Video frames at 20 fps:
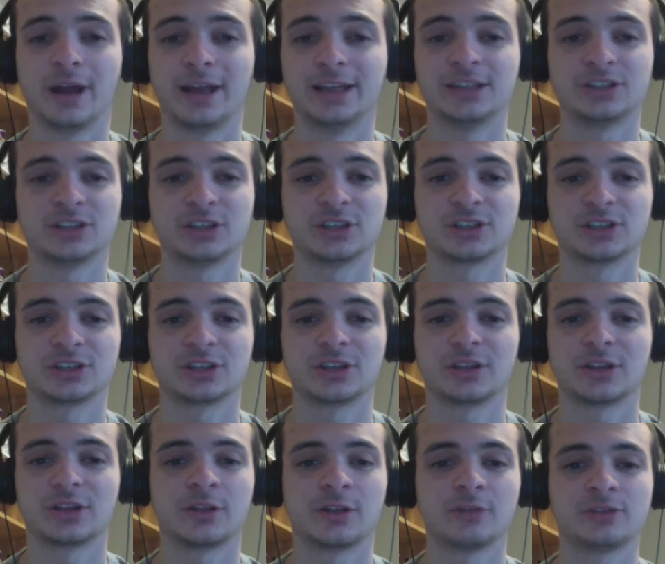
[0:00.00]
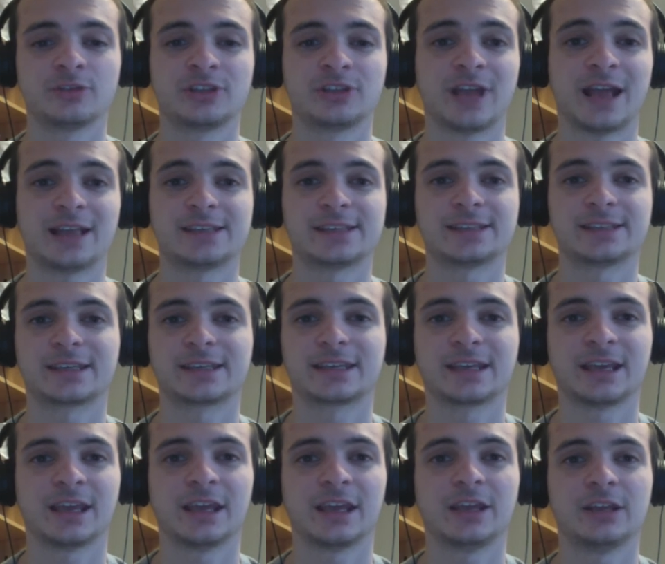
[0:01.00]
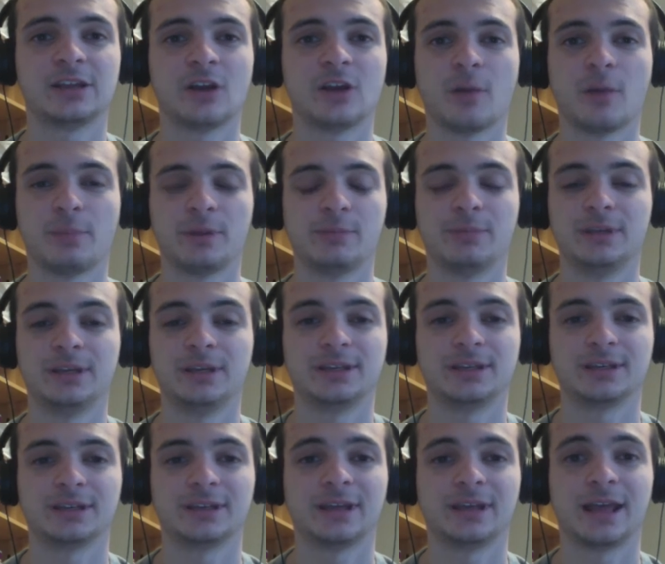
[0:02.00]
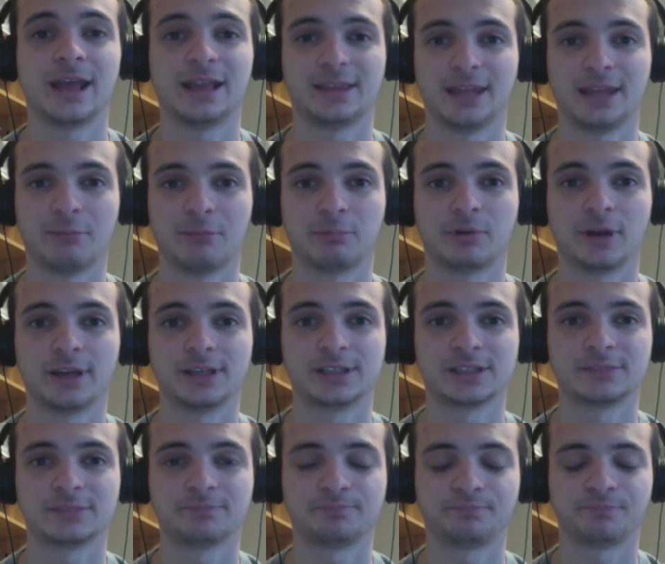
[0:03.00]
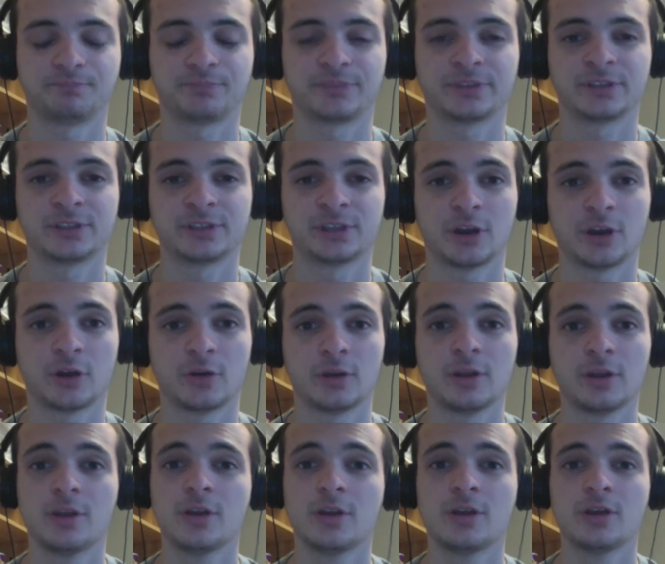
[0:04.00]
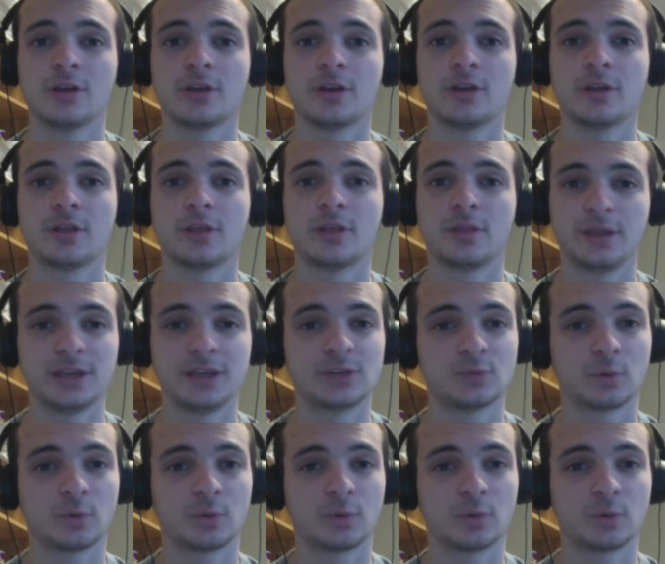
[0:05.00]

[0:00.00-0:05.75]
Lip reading: It's just those stats cannot be beat at that price. So these